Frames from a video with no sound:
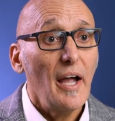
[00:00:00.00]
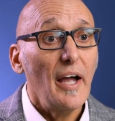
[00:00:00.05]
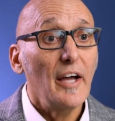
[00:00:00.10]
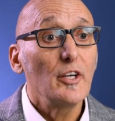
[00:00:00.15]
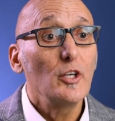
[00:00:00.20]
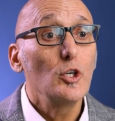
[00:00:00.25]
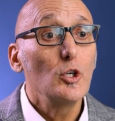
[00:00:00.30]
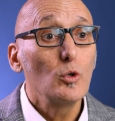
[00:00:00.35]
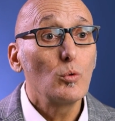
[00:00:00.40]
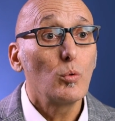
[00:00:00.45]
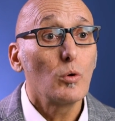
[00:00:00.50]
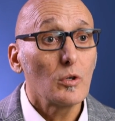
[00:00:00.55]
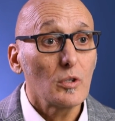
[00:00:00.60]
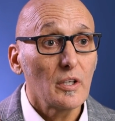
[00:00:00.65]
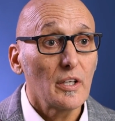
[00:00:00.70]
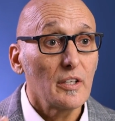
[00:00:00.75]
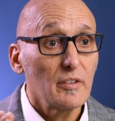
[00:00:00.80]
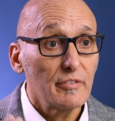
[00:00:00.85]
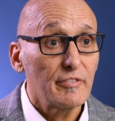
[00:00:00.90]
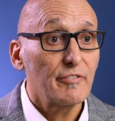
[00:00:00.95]
and who
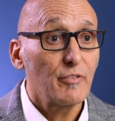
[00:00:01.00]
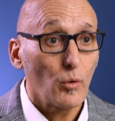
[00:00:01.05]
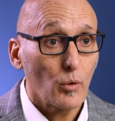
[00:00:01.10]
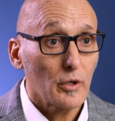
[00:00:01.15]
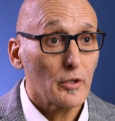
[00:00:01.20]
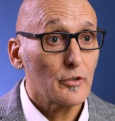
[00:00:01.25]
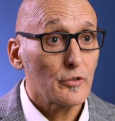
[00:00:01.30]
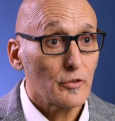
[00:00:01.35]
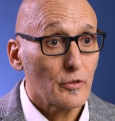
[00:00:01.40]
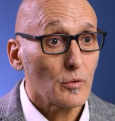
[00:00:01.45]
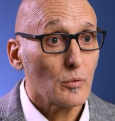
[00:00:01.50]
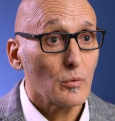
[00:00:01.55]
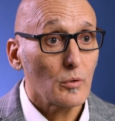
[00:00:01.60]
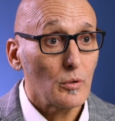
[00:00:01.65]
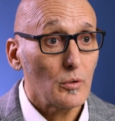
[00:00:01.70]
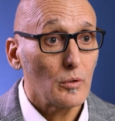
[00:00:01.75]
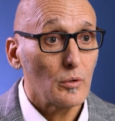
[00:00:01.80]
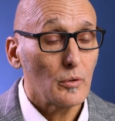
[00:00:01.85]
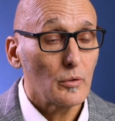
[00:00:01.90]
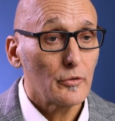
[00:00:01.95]
will enforce the
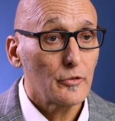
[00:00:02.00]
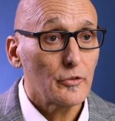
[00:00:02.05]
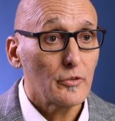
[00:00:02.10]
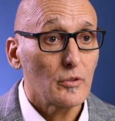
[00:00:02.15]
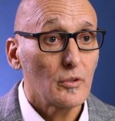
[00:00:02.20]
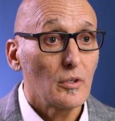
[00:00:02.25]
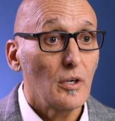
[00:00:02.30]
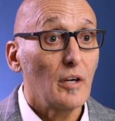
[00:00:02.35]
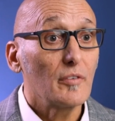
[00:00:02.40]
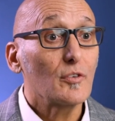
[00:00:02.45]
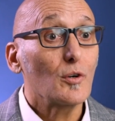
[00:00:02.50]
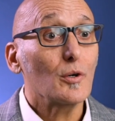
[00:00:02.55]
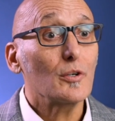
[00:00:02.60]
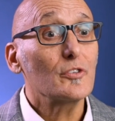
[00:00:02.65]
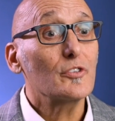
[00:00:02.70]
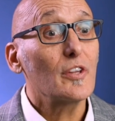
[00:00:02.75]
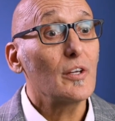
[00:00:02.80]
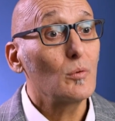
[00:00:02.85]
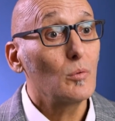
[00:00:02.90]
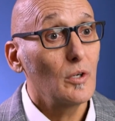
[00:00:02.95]
rules. Of
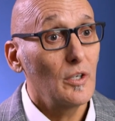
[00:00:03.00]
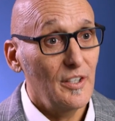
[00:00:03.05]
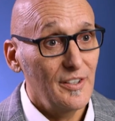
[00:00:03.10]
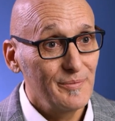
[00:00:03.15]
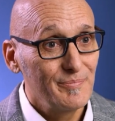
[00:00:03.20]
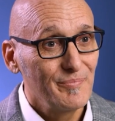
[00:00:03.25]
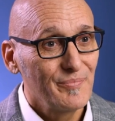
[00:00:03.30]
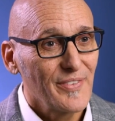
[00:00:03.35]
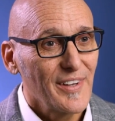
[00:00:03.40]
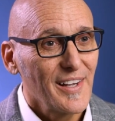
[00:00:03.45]
course they would.